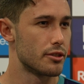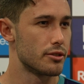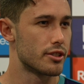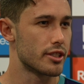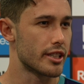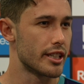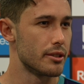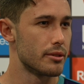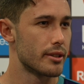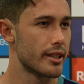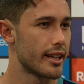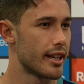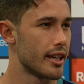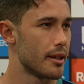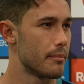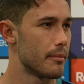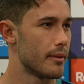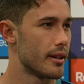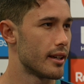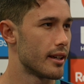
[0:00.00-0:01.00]
good skill to
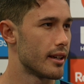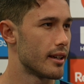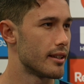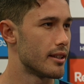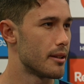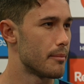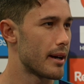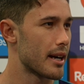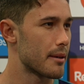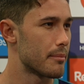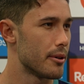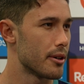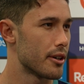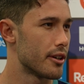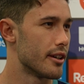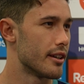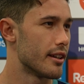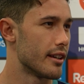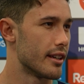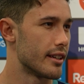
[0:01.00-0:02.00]
keep, you know, in the back
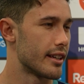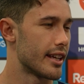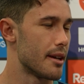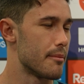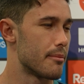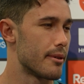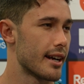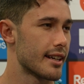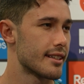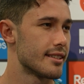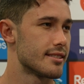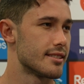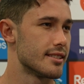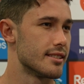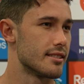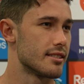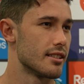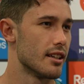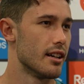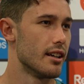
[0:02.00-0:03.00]
pocket and keep
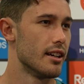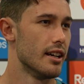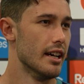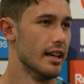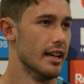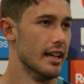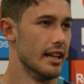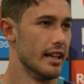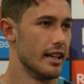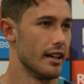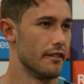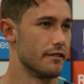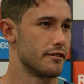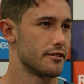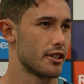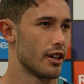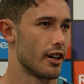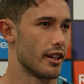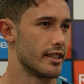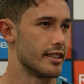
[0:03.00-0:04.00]
practicing. So I've
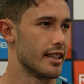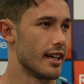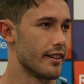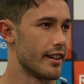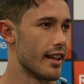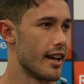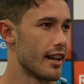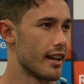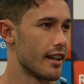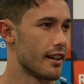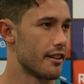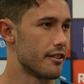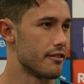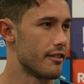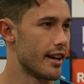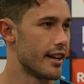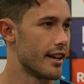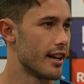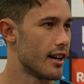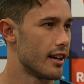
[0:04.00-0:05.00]
just kind of done that under the
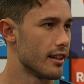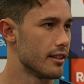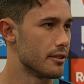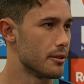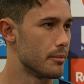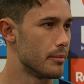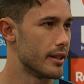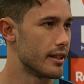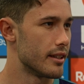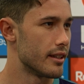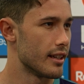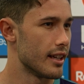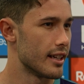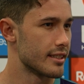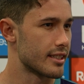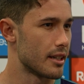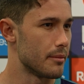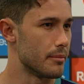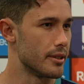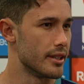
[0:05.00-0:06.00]
radar a little bit the
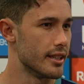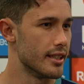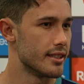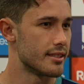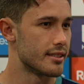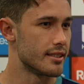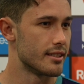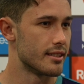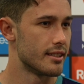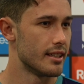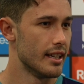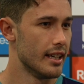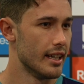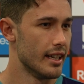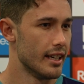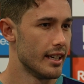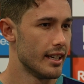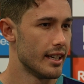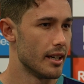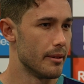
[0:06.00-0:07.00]
last couple of years. And,
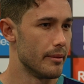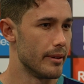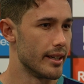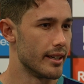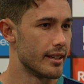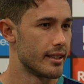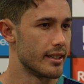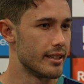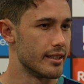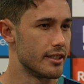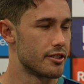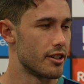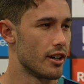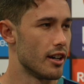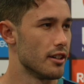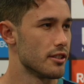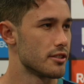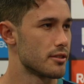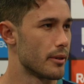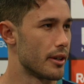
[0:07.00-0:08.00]
I mean, in the
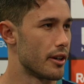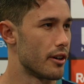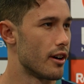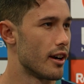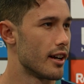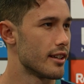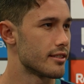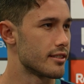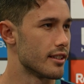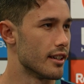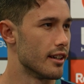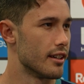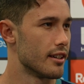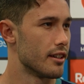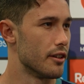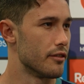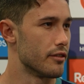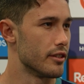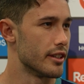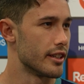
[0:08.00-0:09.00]
trials went all right, so
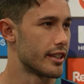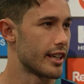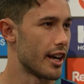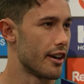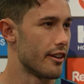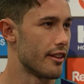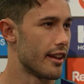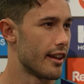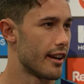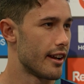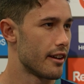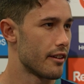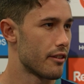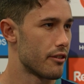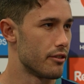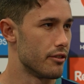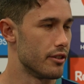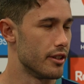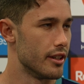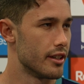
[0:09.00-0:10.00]
hopefully carry that out
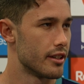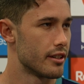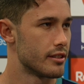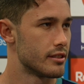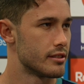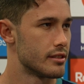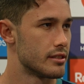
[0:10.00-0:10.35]
through the year.